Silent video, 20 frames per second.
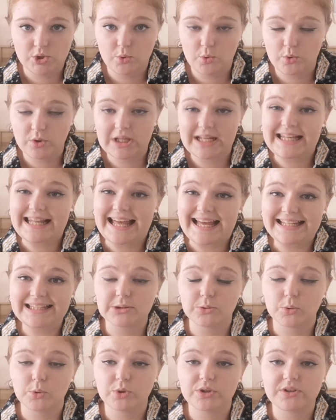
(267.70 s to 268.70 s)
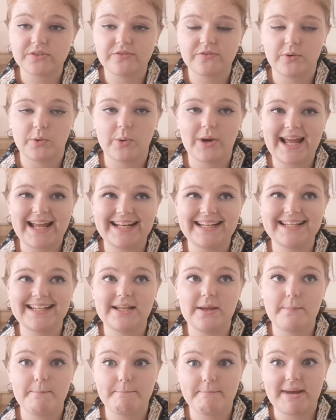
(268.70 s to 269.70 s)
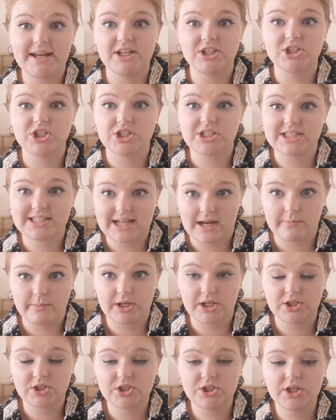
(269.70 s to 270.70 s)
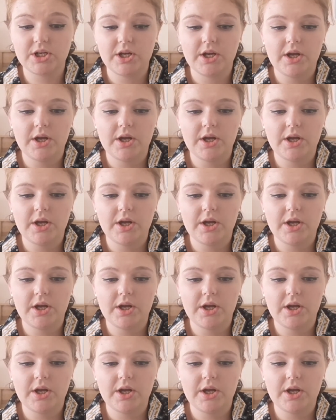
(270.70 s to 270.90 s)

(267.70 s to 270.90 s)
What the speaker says: or the landlord for any major damage.